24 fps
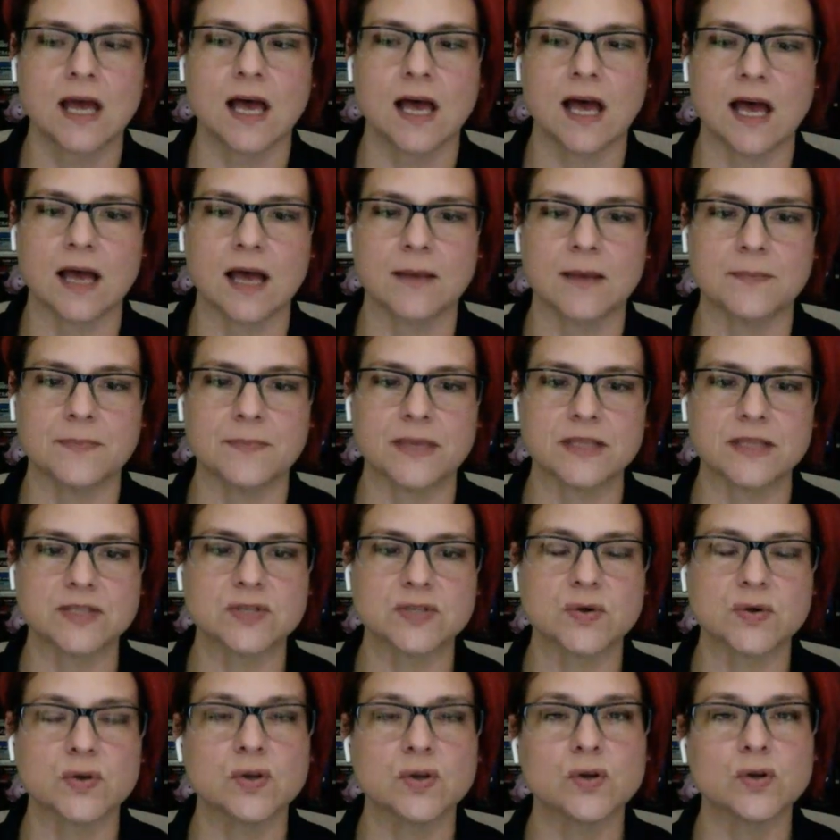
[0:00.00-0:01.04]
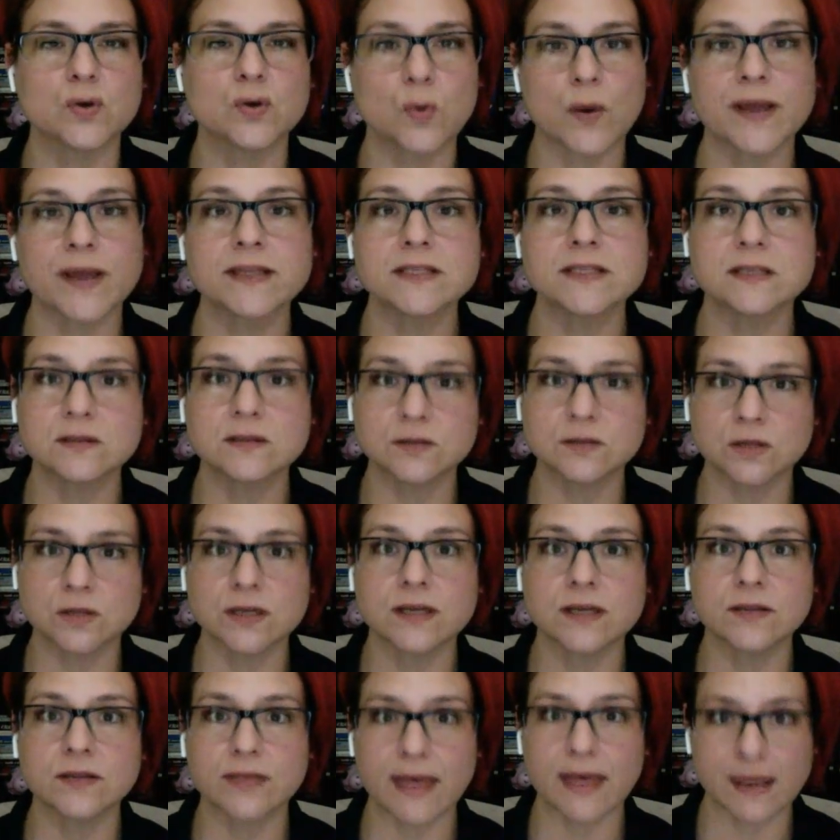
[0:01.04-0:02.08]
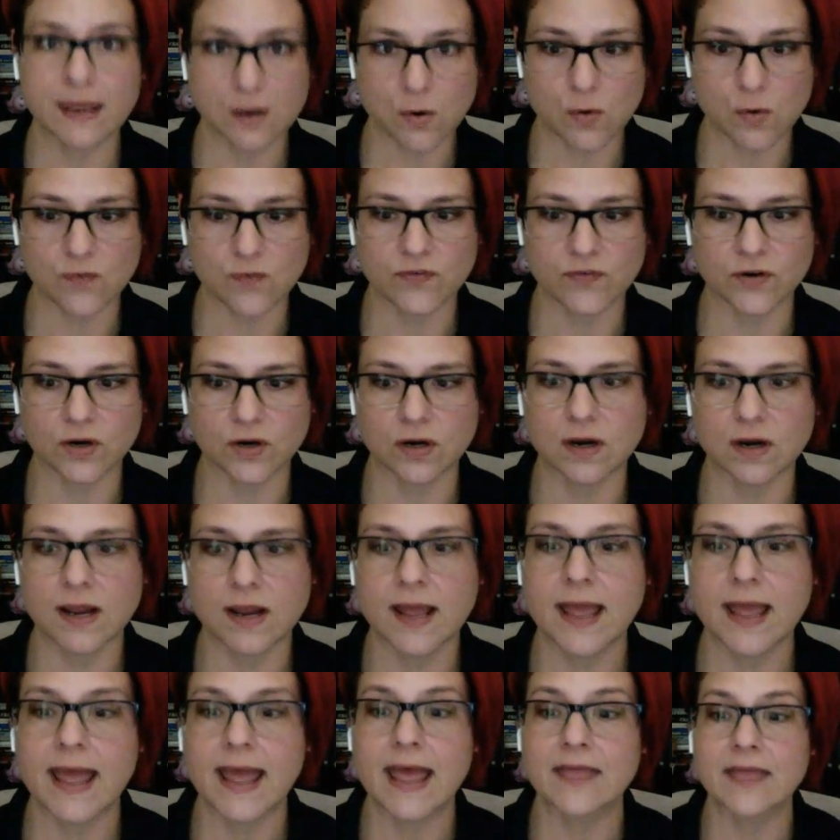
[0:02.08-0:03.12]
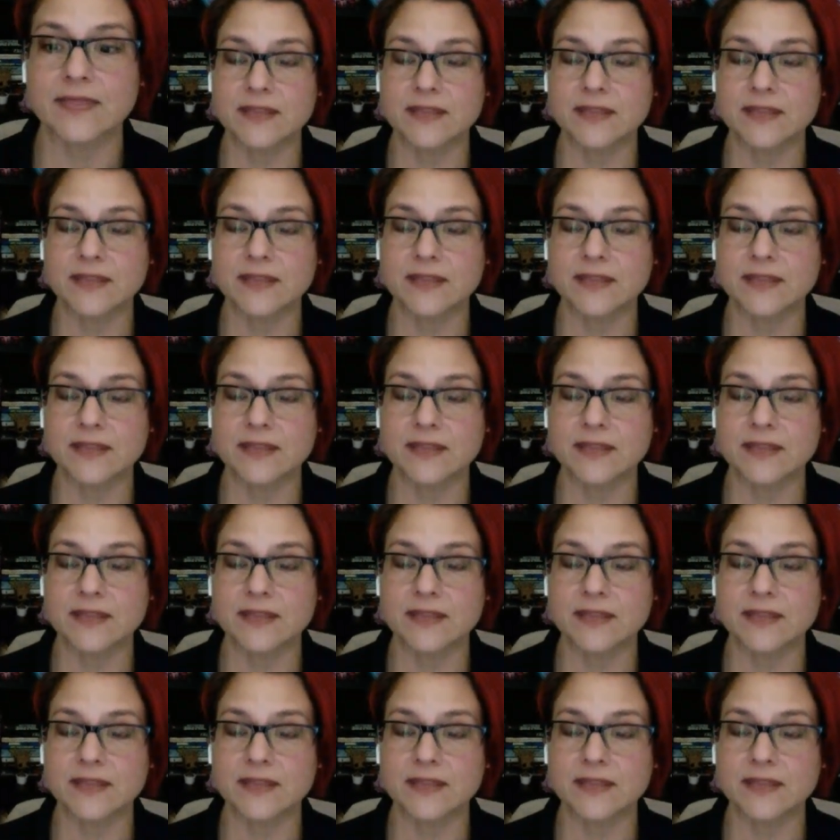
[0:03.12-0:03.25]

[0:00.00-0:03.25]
And so you're going to look that over and